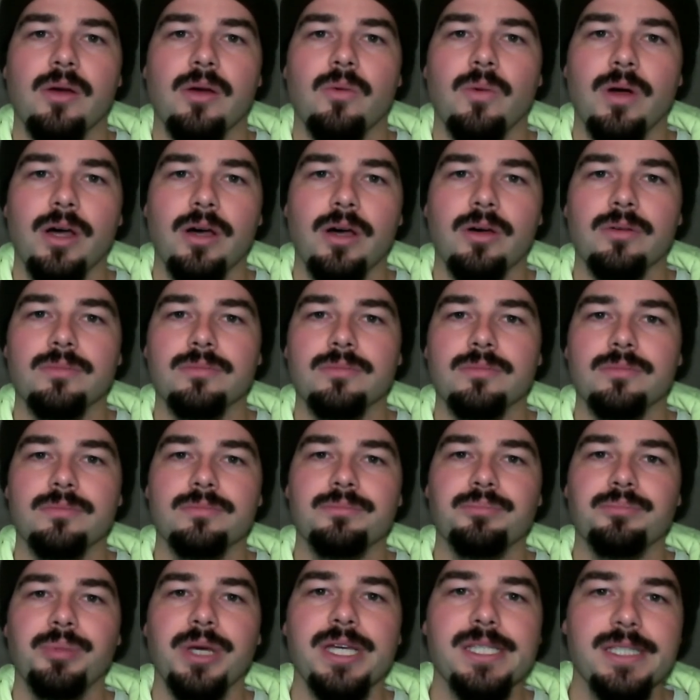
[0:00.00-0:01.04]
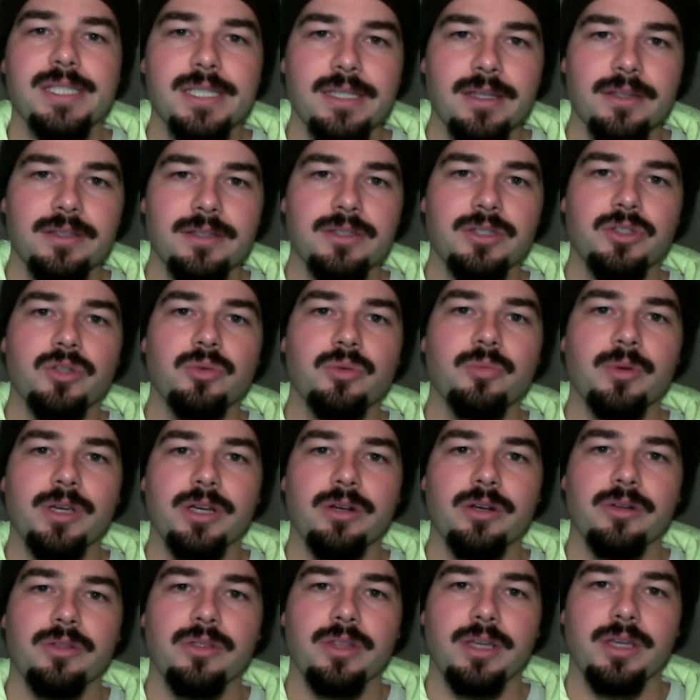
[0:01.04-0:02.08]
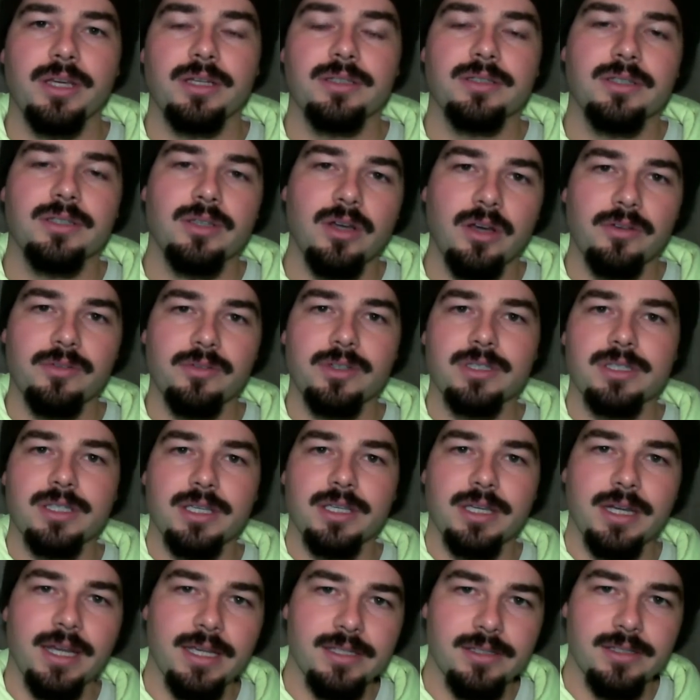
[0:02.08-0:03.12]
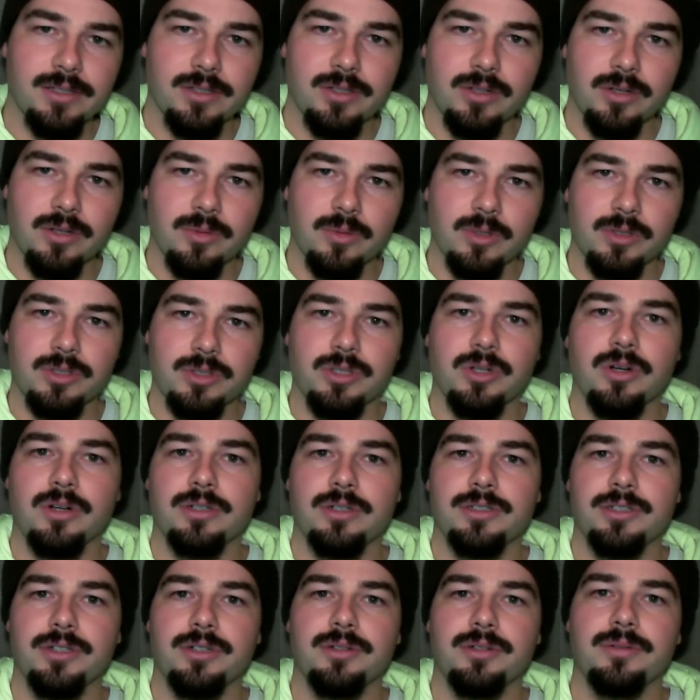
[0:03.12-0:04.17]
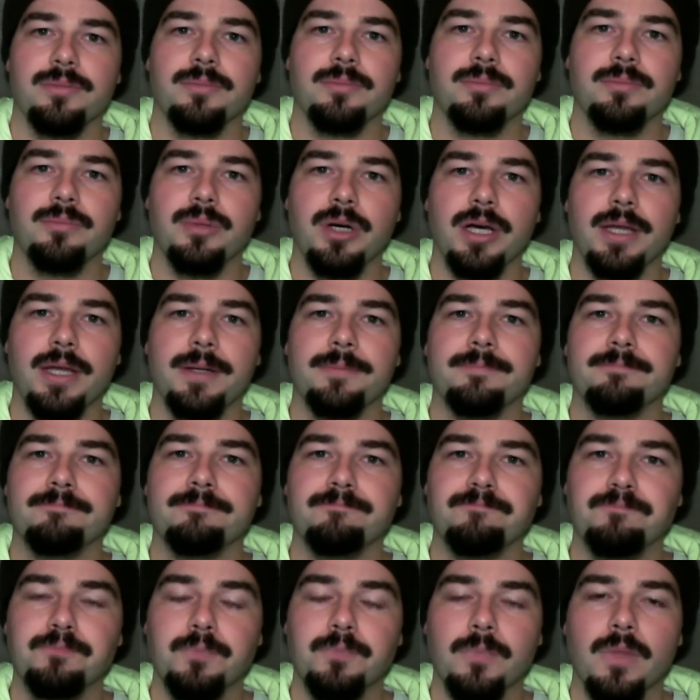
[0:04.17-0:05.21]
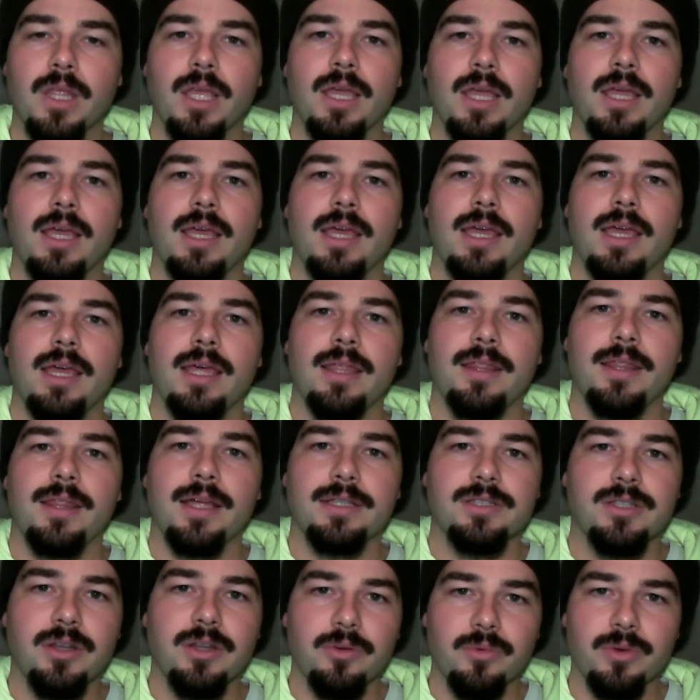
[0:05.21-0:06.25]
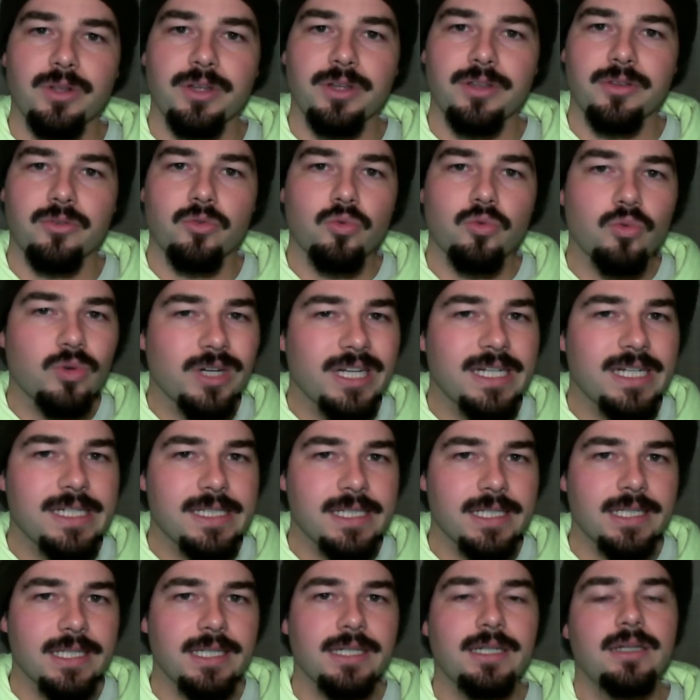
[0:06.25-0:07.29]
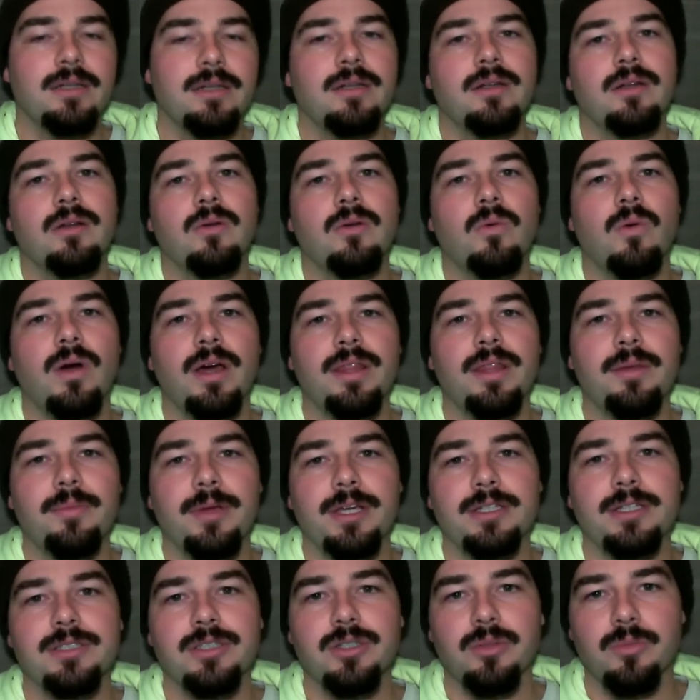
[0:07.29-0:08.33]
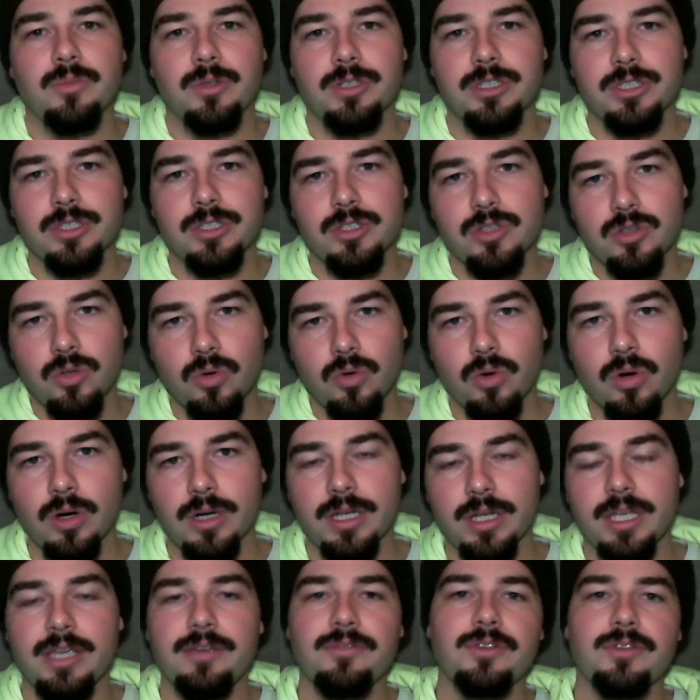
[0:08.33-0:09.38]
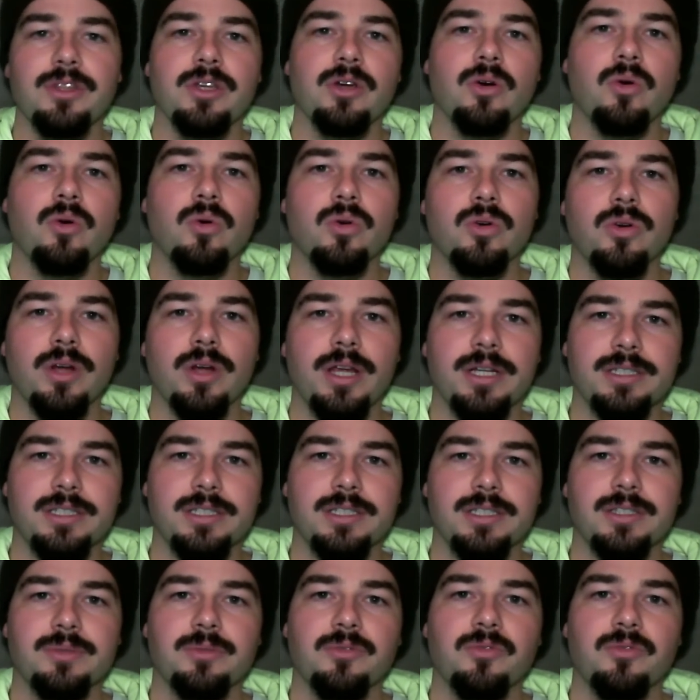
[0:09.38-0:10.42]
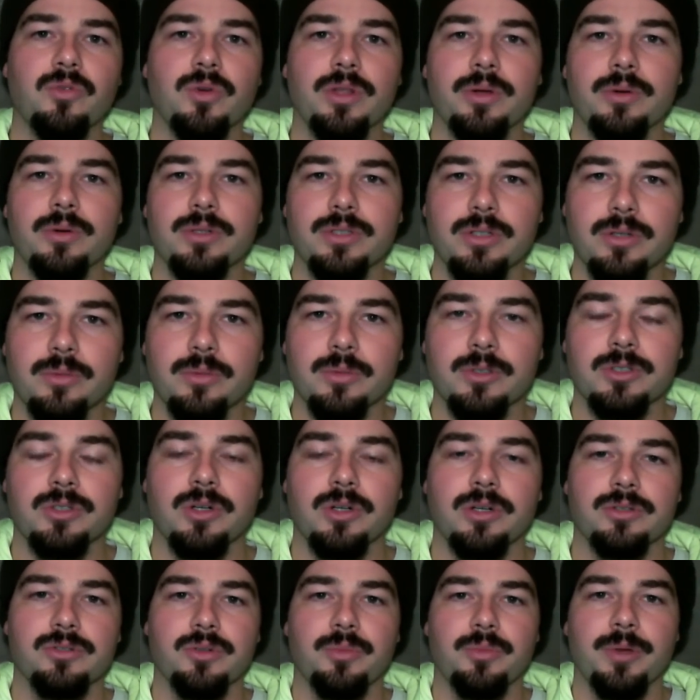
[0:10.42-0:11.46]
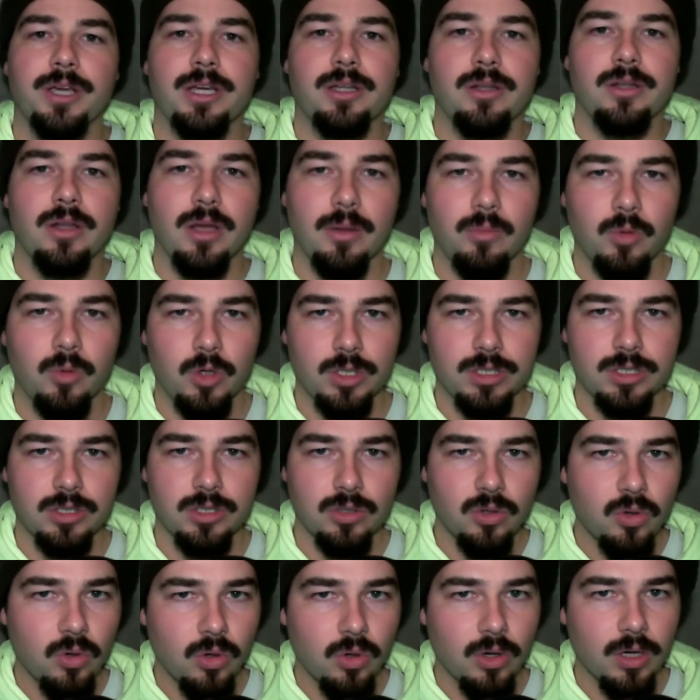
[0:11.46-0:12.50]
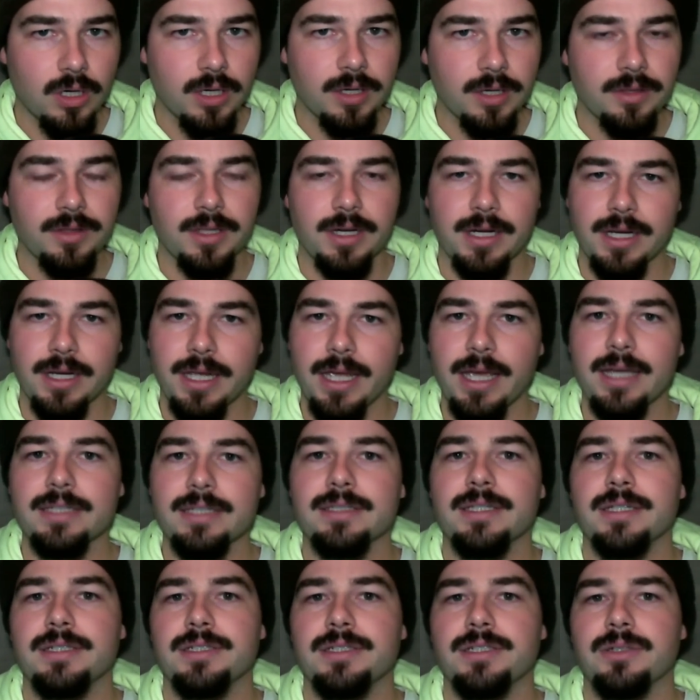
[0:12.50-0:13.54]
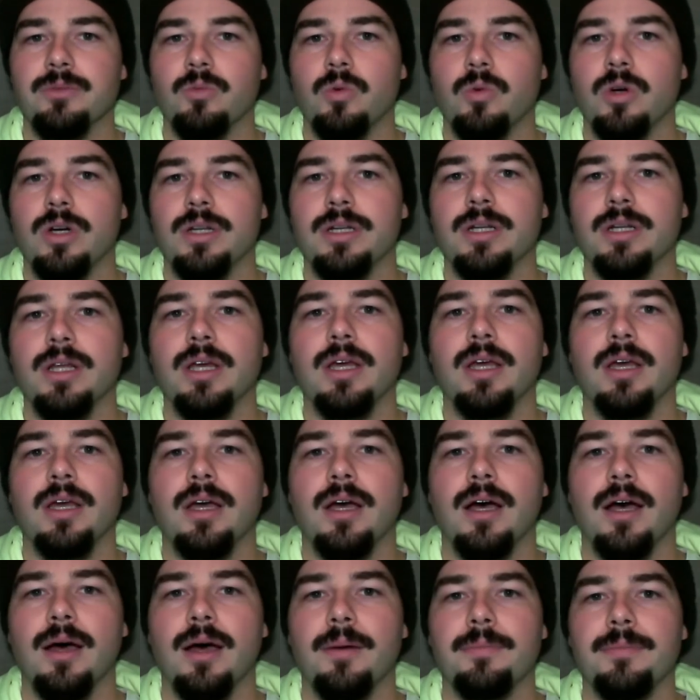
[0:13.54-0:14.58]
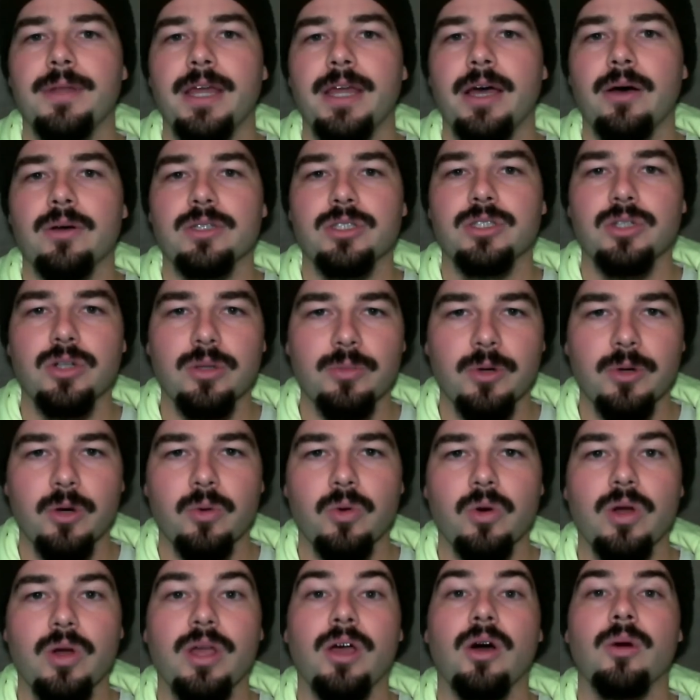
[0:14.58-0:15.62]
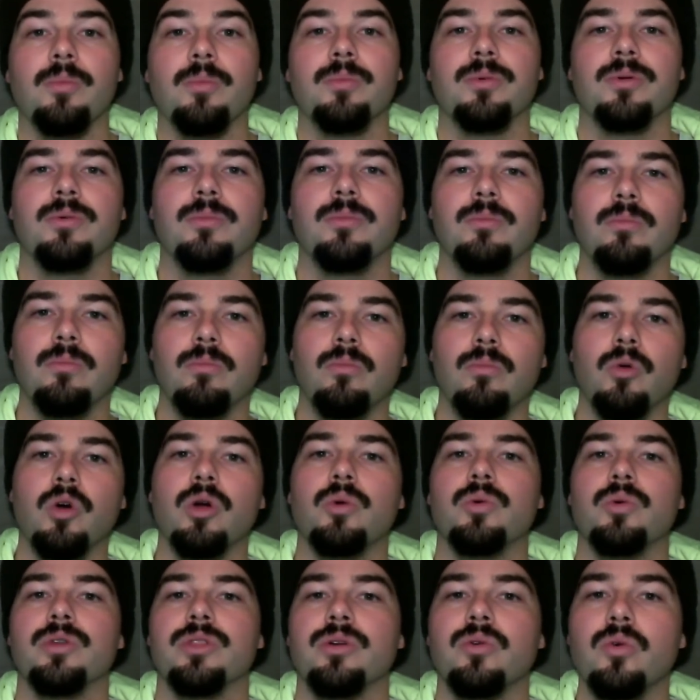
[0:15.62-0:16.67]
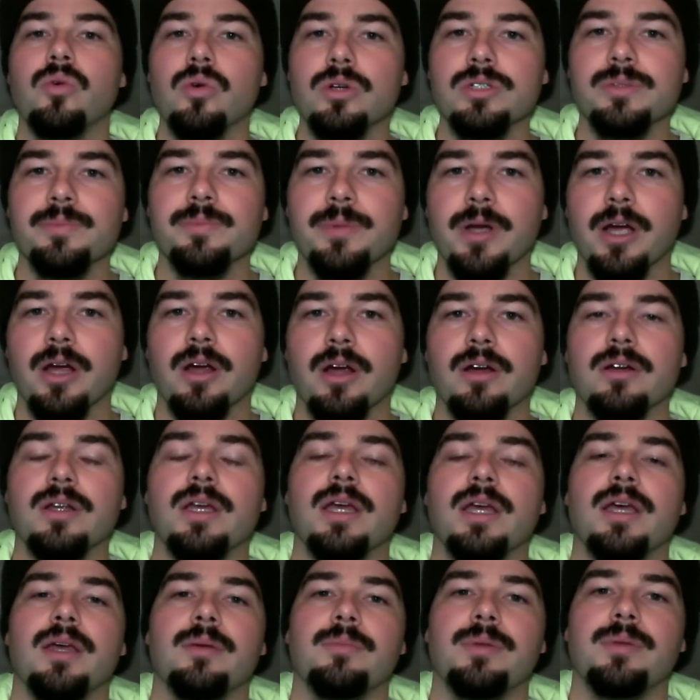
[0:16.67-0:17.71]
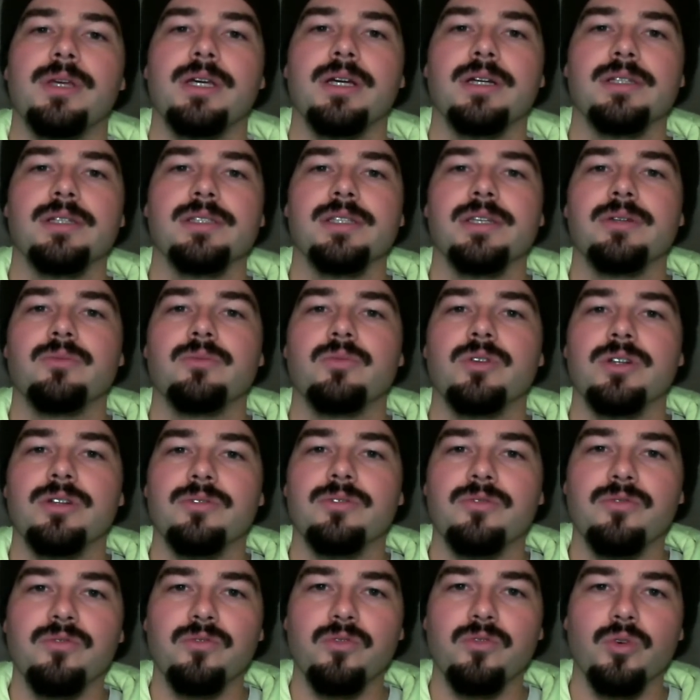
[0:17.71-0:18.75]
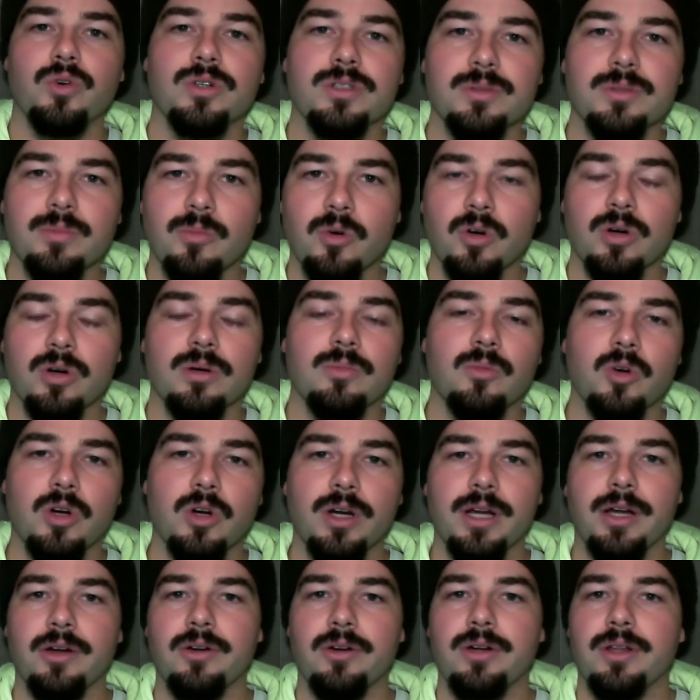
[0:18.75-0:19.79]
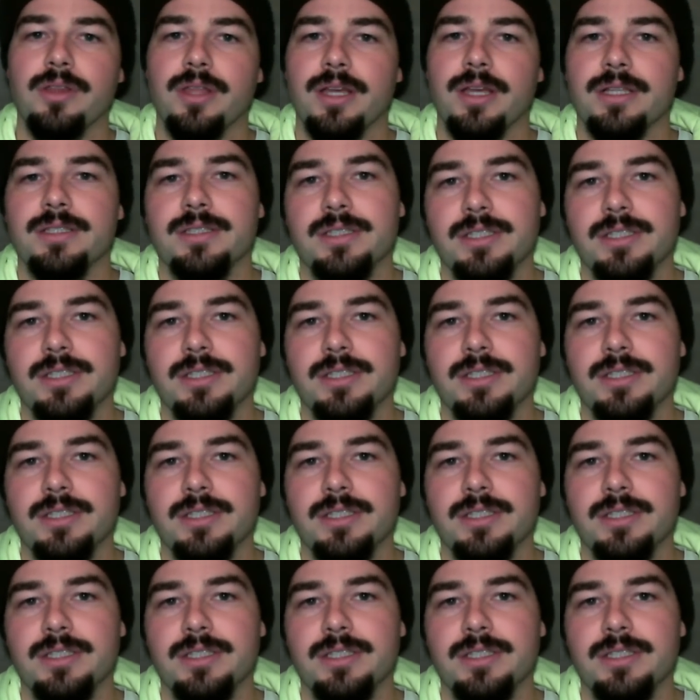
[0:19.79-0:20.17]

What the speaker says: Well, basically, two bigger things. Obviously, it has a turbocharger. But that's not really the reason why they make so much torque. Even the older engines before they were turbocharged would make a lot more torque than a gas engine would. Now, a turbo will help more with horsepower because it would force more and more air into that